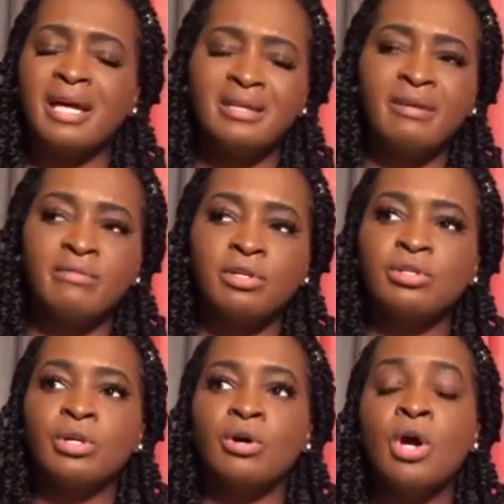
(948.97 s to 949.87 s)
I never
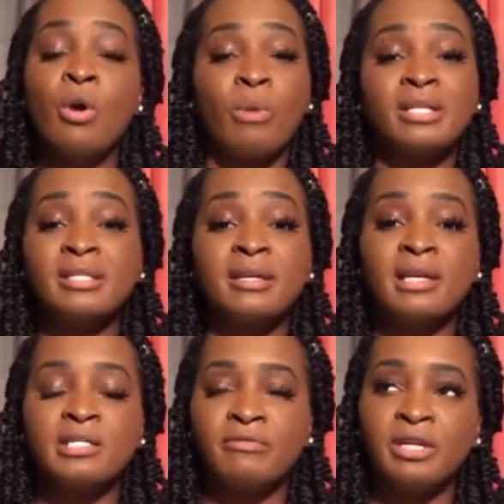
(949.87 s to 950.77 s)
wrestled
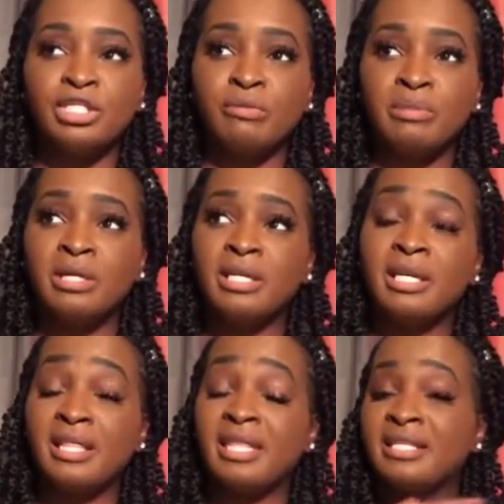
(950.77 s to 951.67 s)
against flesh and blood, and
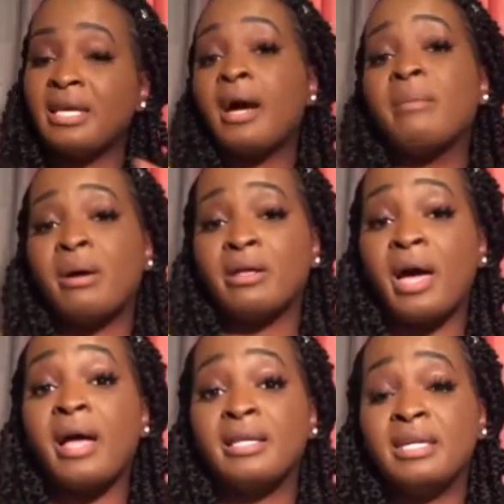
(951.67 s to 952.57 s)
at that time
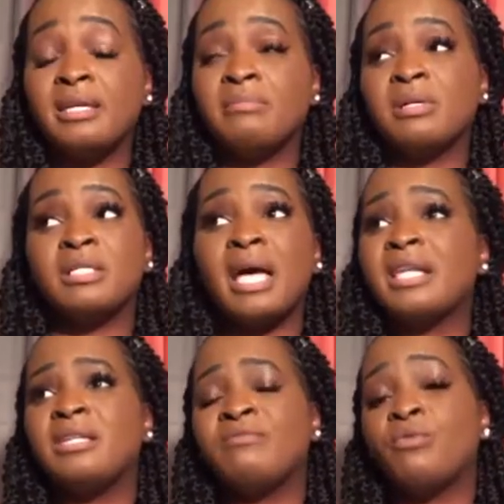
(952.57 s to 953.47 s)
I did, because I
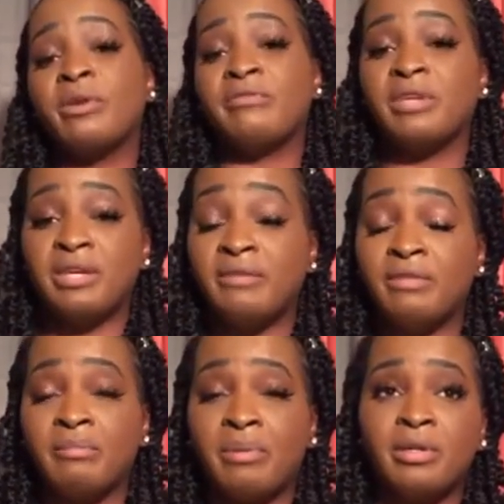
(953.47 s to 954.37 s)
didn't even want to forgive
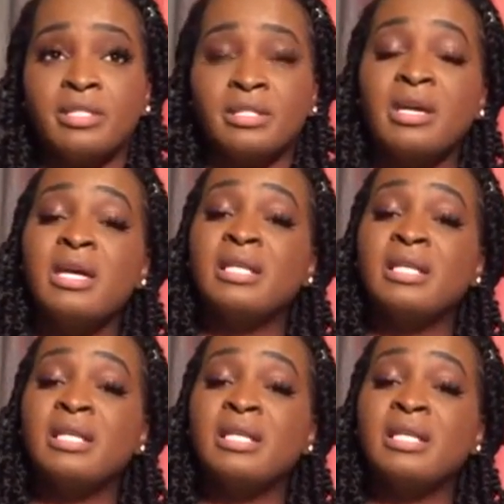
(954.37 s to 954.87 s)
that person.